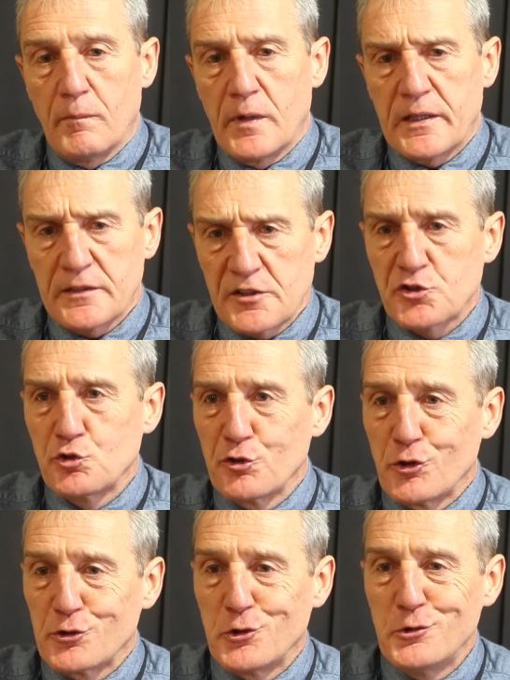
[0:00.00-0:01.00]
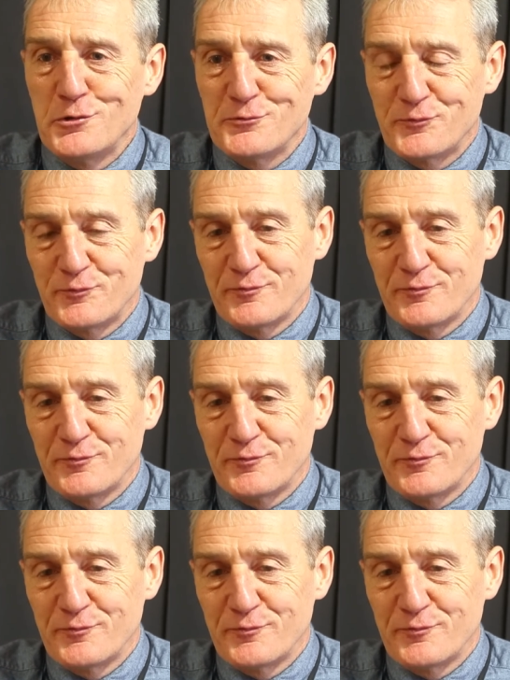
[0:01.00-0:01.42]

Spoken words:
And I did score the odd goal,